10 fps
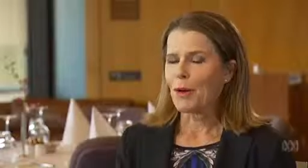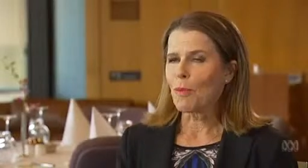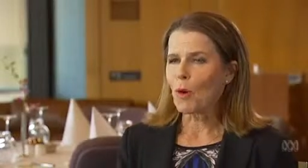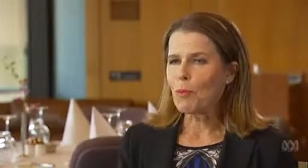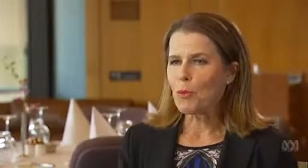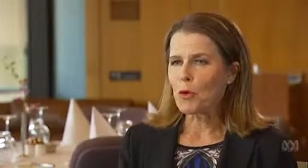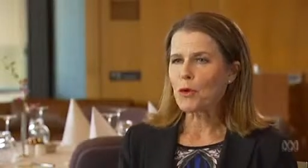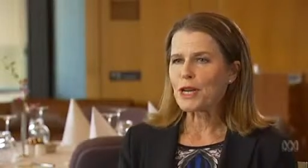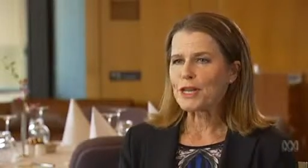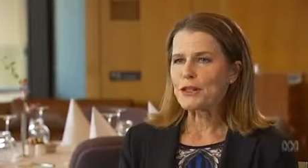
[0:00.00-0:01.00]
More
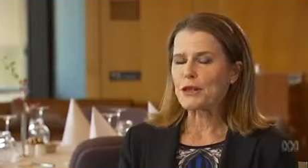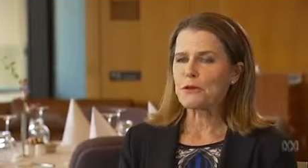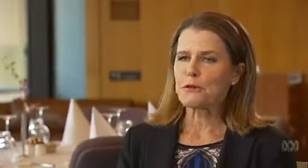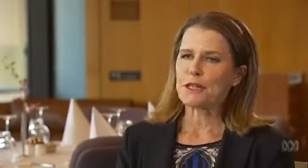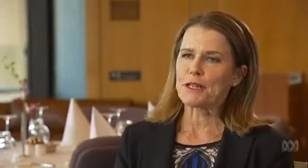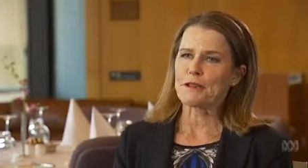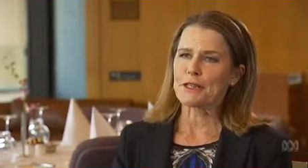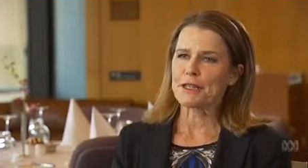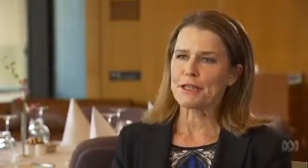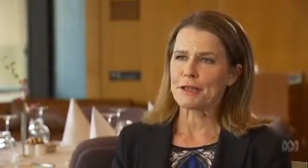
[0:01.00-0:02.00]
broadly, do you think
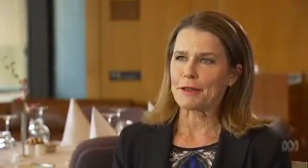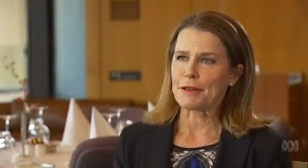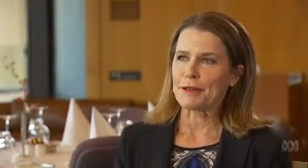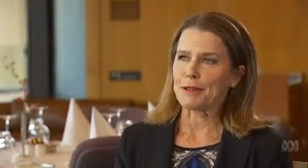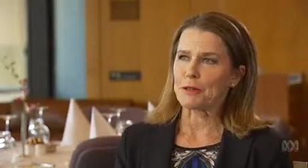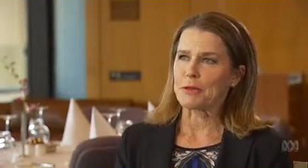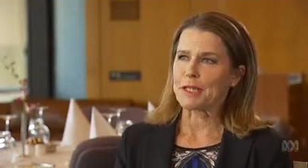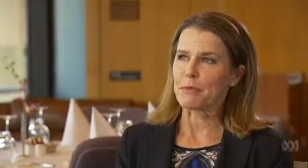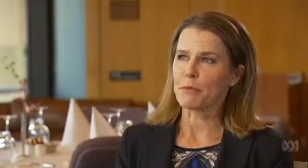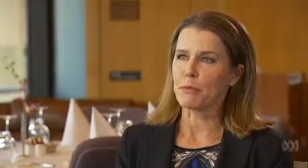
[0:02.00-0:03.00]
these, shall we
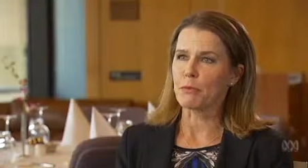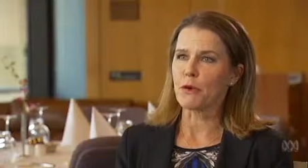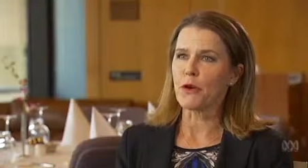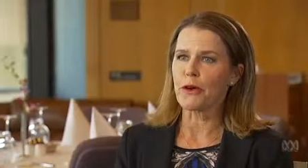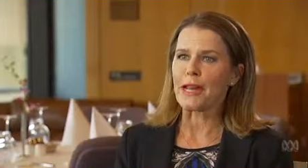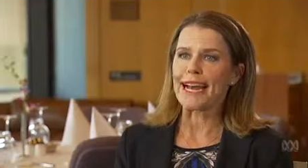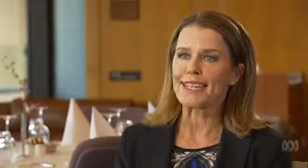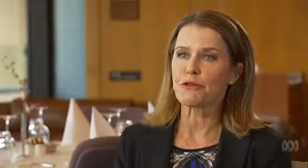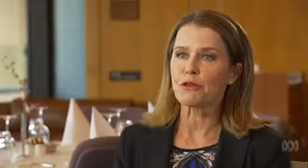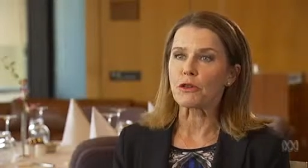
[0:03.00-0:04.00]
say,
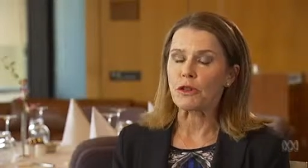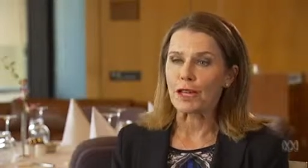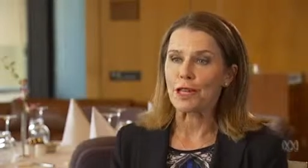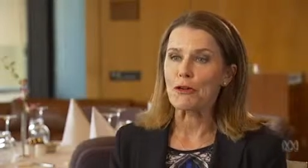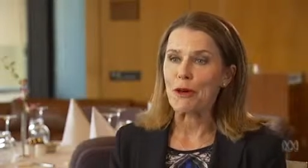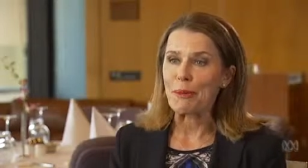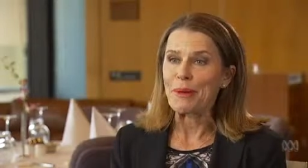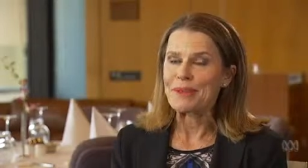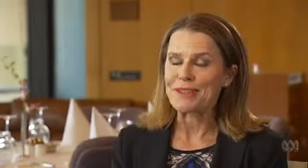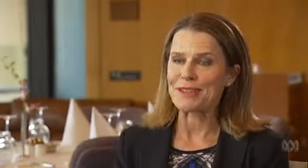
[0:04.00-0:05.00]
plurilateral
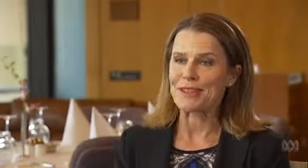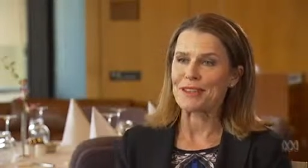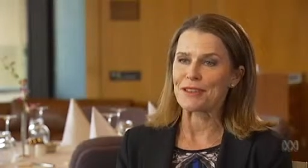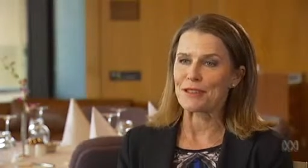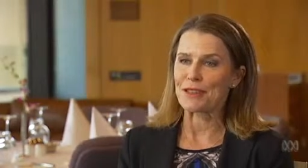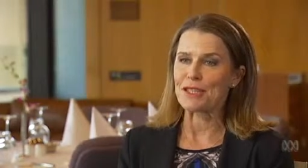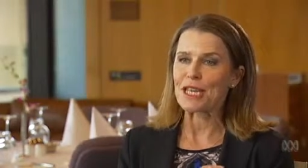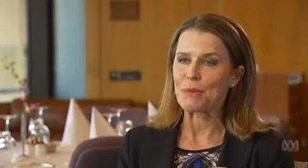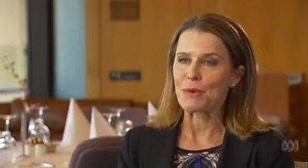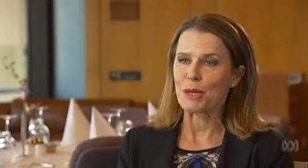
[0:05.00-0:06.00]
agreements, the
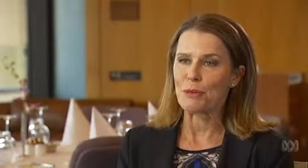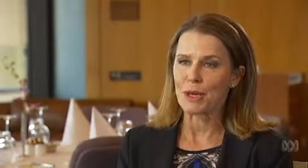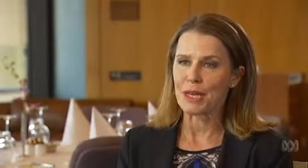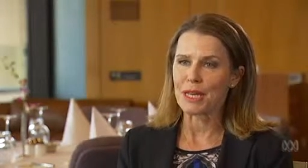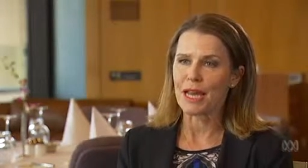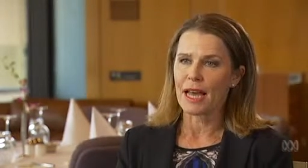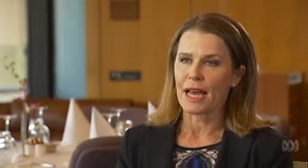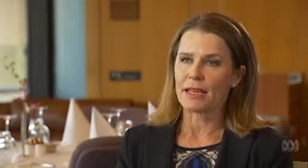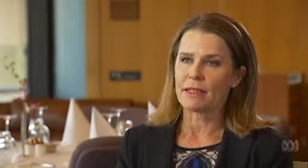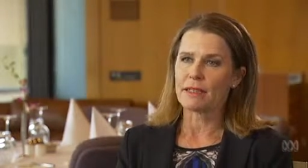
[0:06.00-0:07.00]
TPP
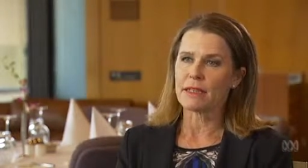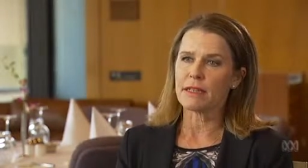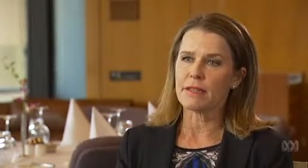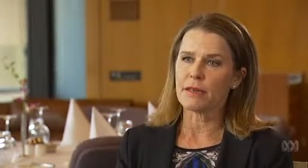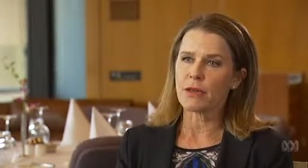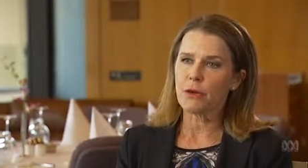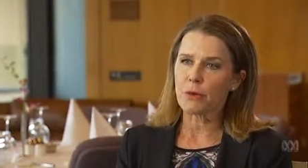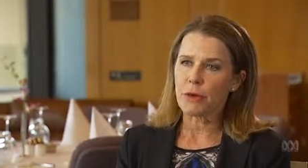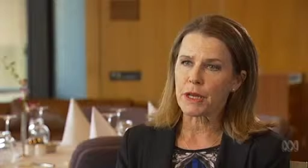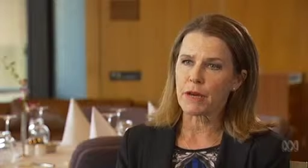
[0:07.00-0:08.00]
and indeed the
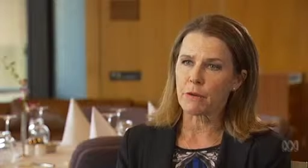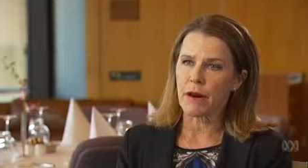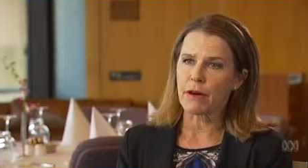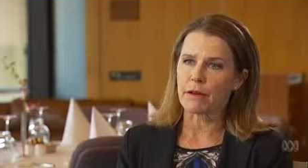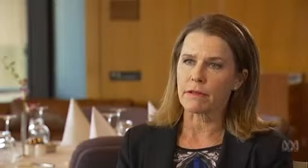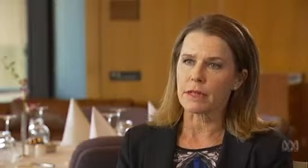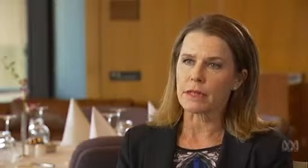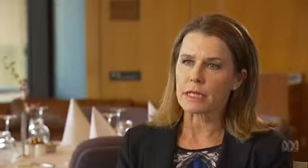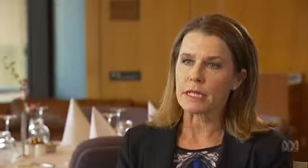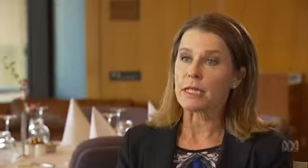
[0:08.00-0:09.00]
European-American, the
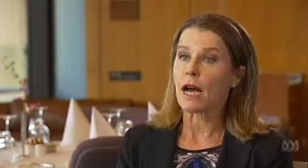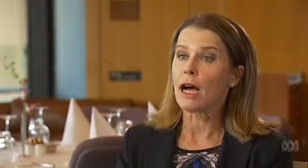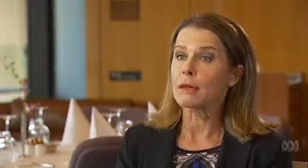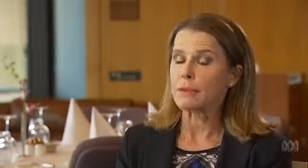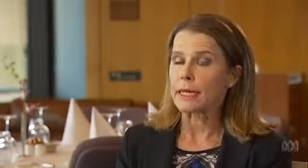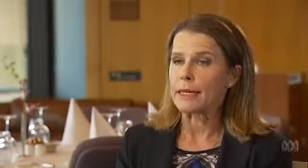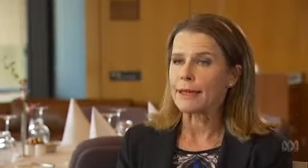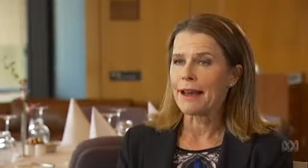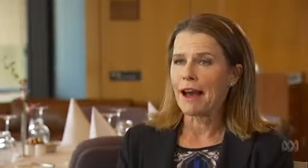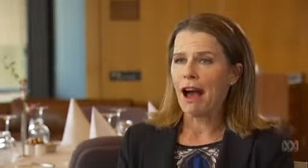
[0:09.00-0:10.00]
TTIP,